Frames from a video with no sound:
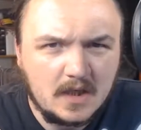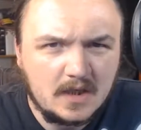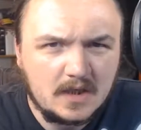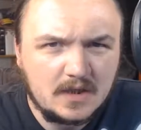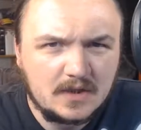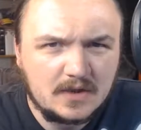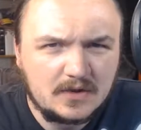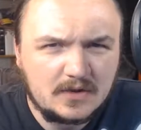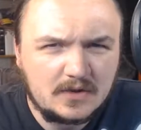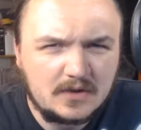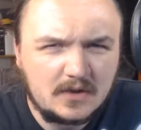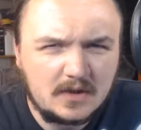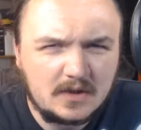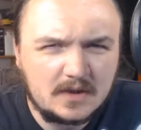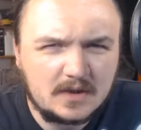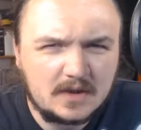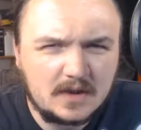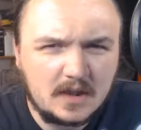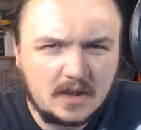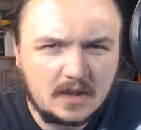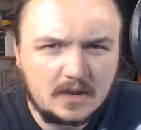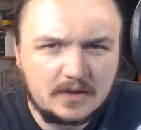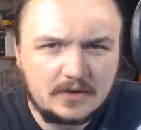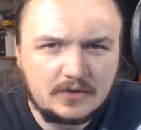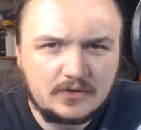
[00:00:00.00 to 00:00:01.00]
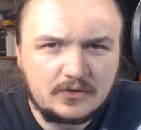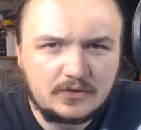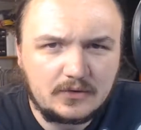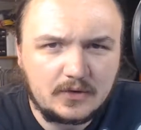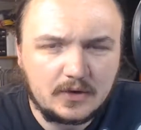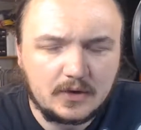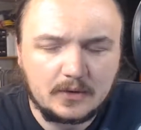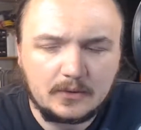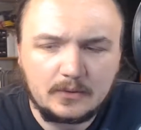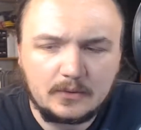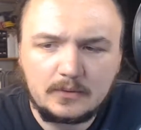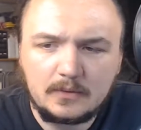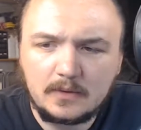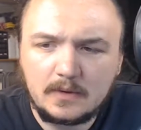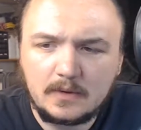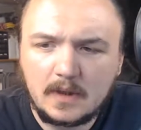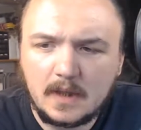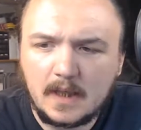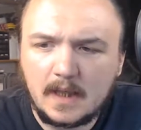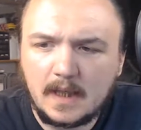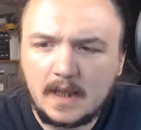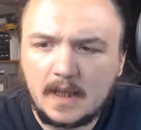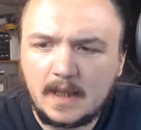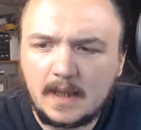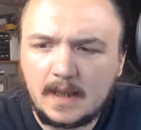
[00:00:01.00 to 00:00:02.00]
It's not entirely true.
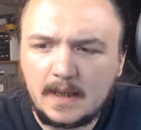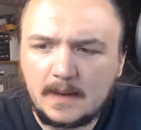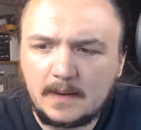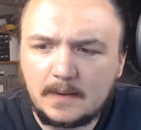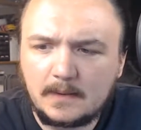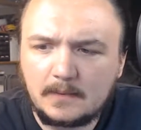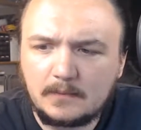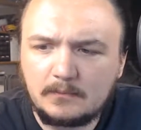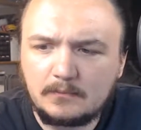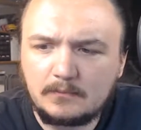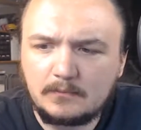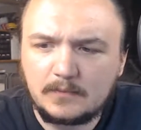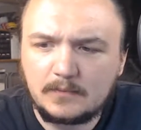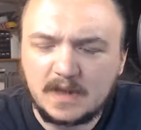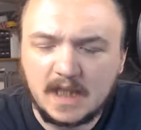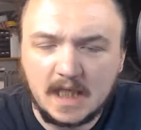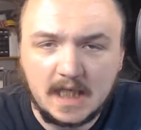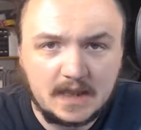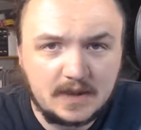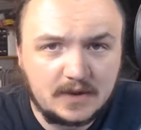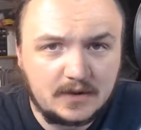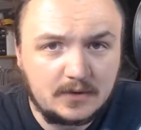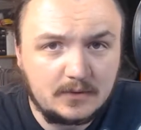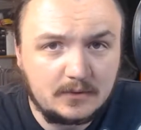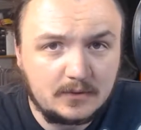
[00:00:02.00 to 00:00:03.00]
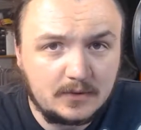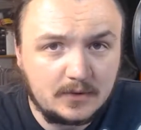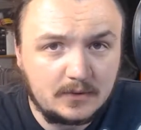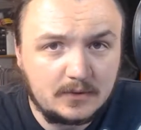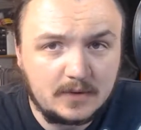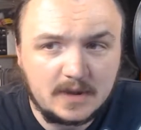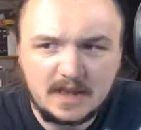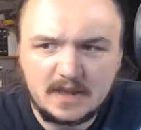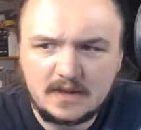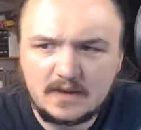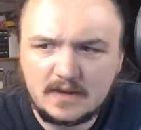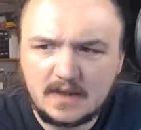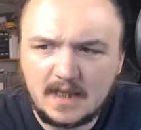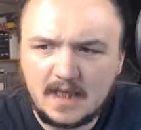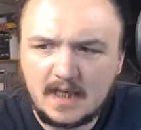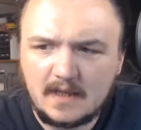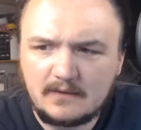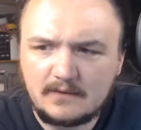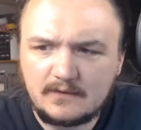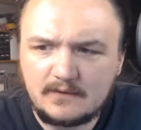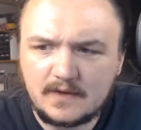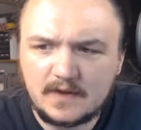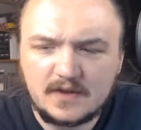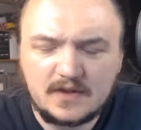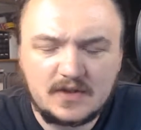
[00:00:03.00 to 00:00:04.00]
Yes, you do need to
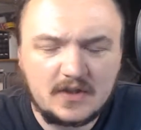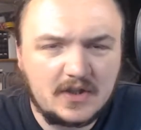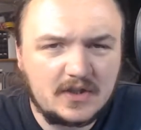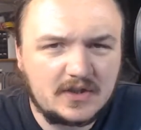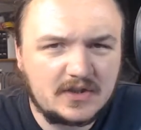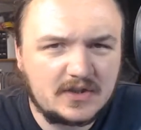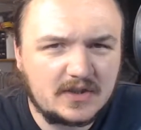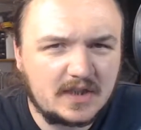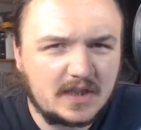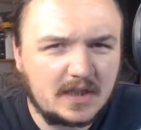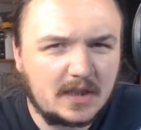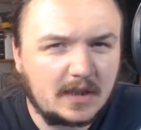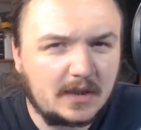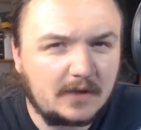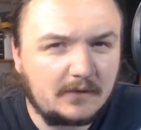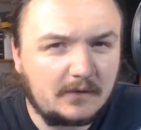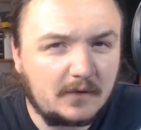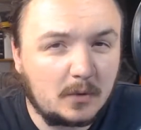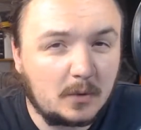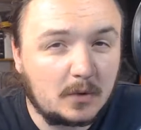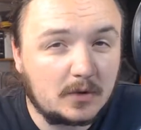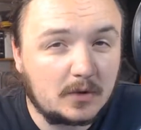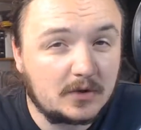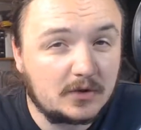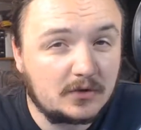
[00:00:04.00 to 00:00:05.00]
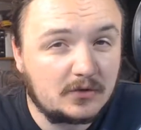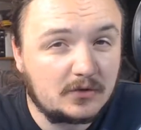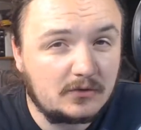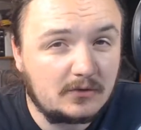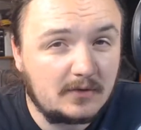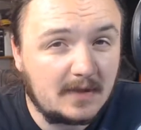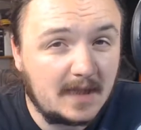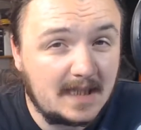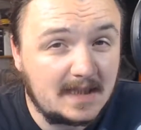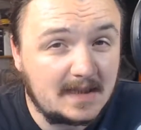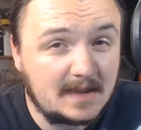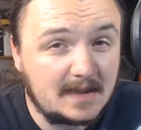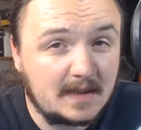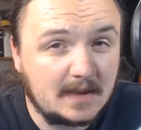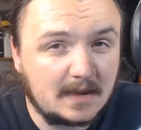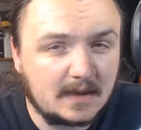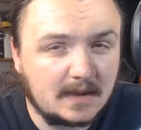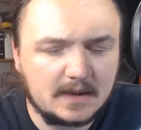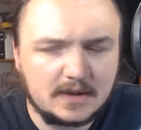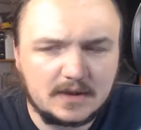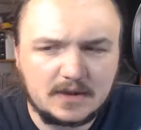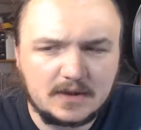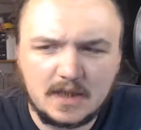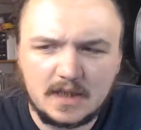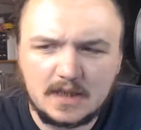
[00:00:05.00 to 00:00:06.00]
have a certain skill if you want to
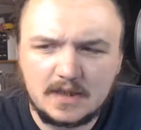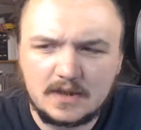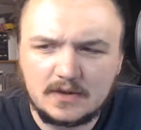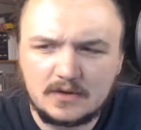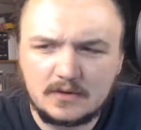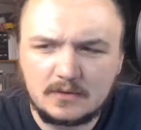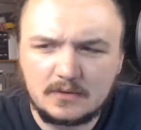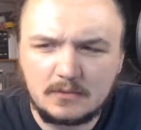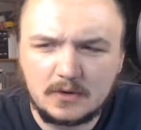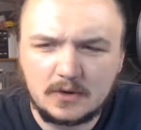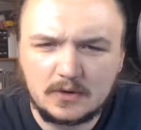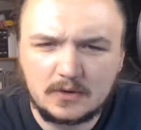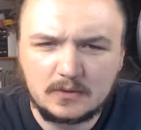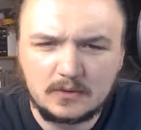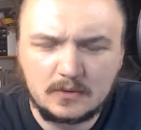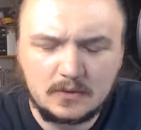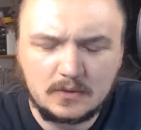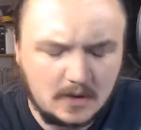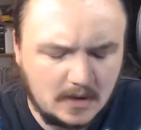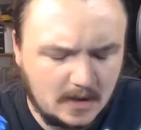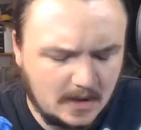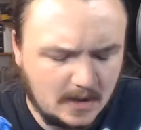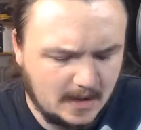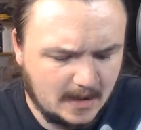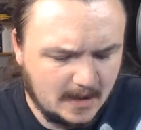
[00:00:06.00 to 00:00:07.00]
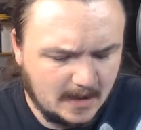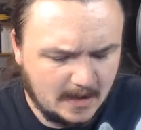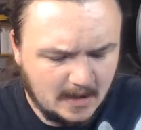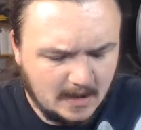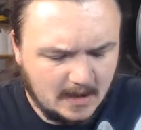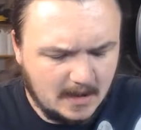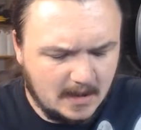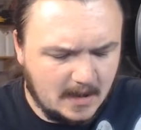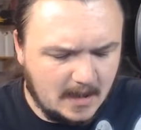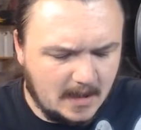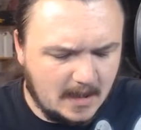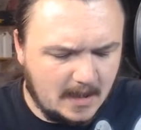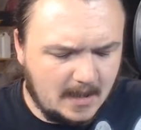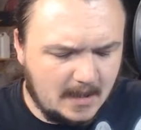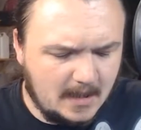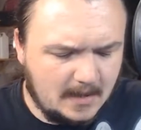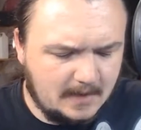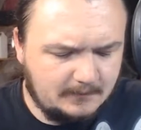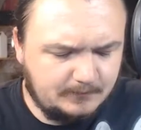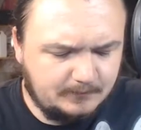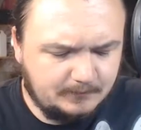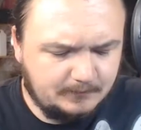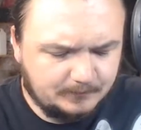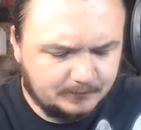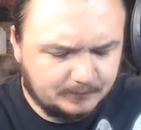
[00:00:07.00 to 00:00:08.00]
drastically change your model.
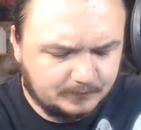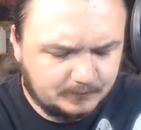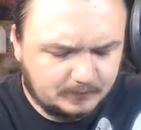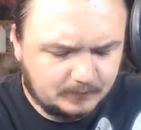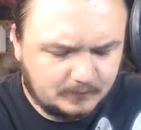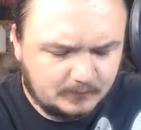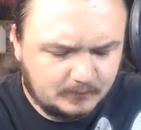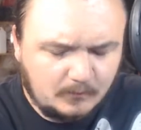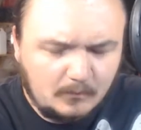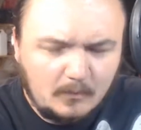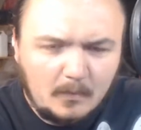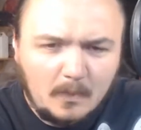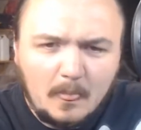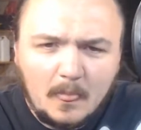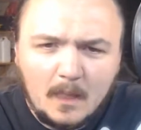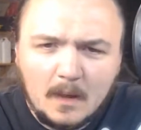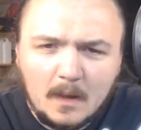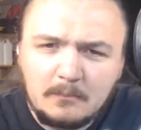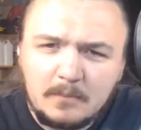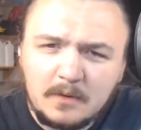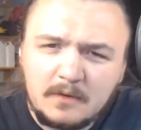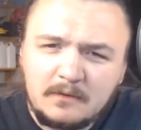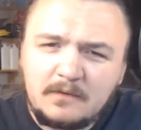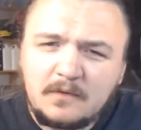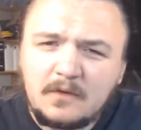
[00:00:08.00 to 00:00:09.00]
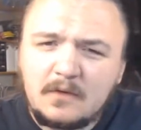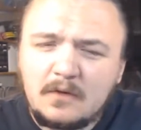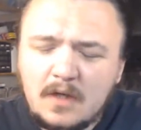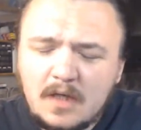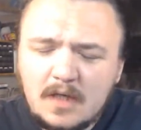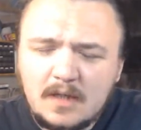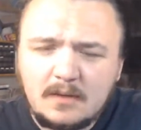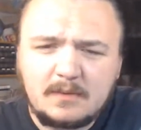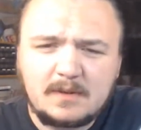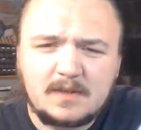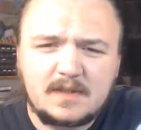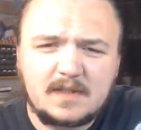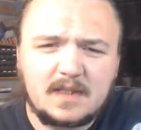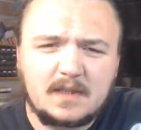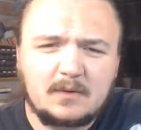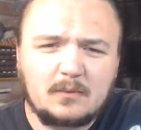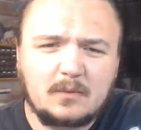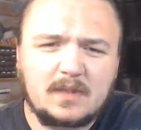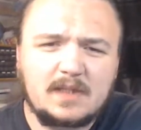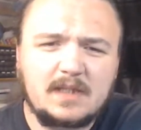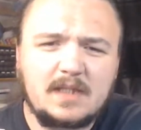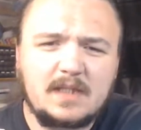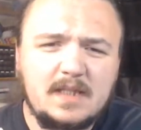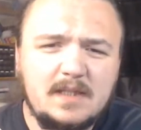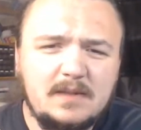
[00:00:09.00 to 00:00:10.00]
But for argument's sake,
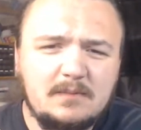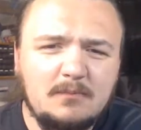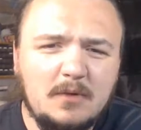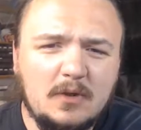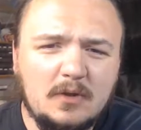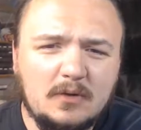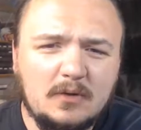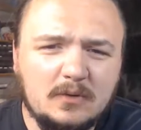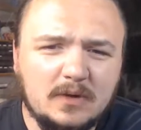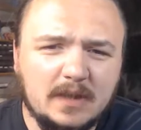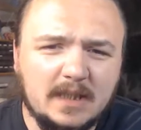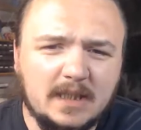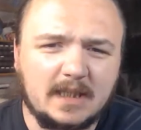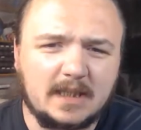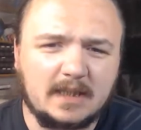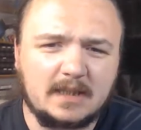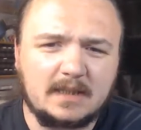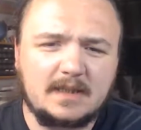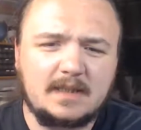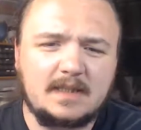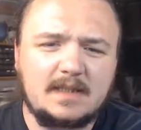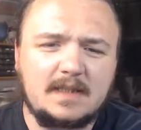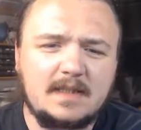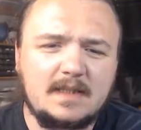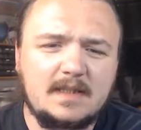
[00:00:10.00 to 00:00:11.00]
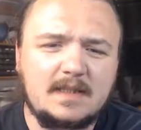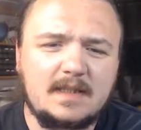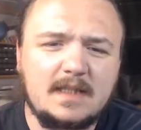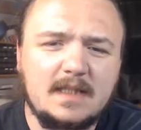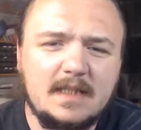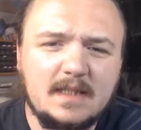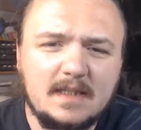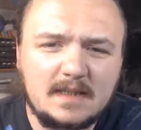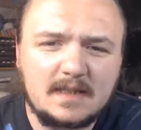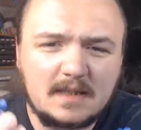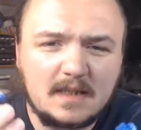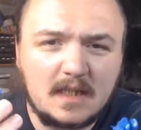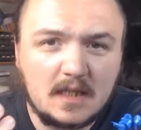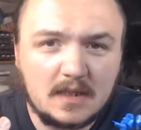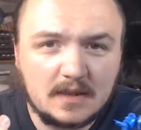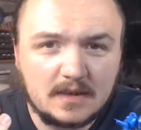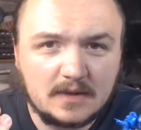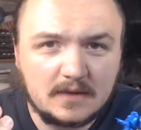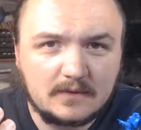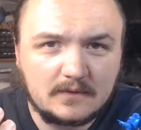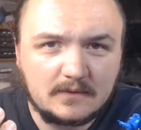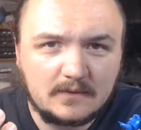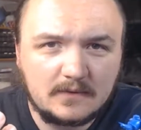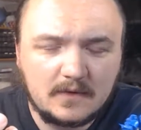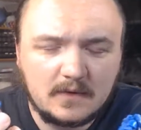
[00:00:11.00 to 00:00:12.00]
with this model here, this is the
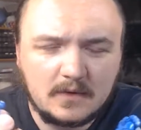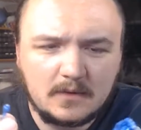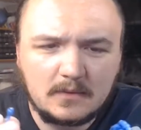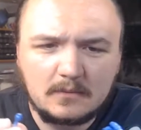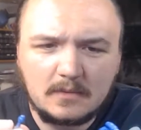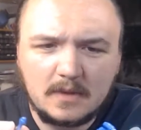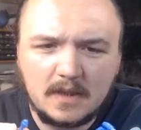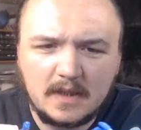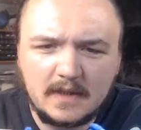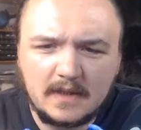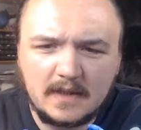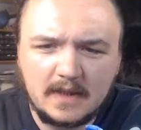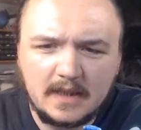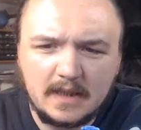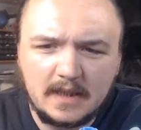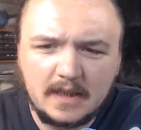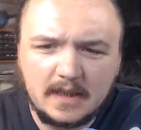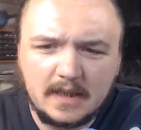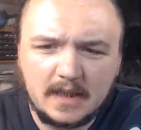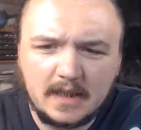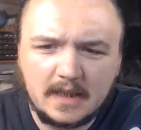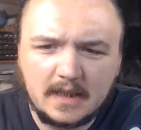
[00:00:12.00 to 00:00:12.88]
Sergeant from the